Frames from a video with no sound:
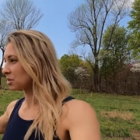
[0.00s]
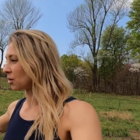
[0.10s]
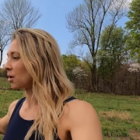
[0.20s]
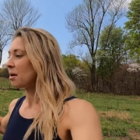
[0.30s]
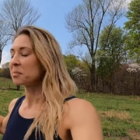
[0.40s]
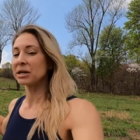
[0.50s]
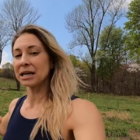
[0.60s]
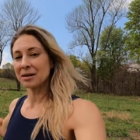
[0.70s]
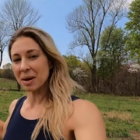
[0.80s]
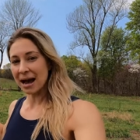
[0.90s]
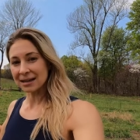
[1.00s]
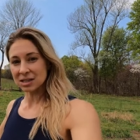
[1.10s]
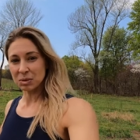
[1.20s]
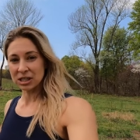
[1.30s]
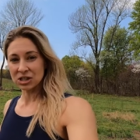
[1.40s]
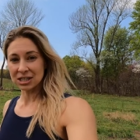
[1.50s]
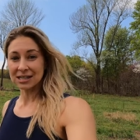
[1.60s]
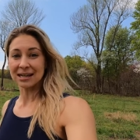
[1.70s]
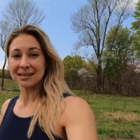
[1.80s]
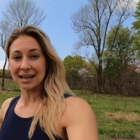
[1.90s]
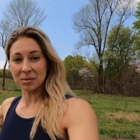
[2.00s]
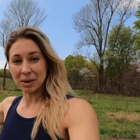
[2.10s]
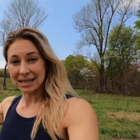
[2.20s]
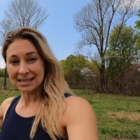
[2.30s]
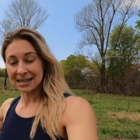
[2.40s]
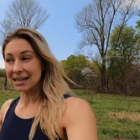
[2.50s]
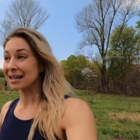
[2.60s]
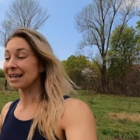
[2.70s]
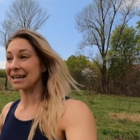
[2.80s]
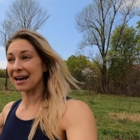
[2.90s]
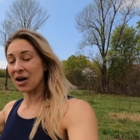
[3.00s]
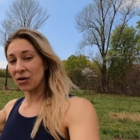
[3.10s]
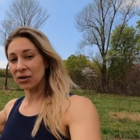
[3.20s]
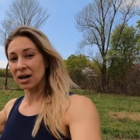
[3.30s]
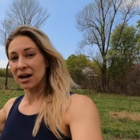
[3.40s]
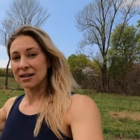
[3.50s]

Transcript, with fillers: So bringing back species like bison, like elk,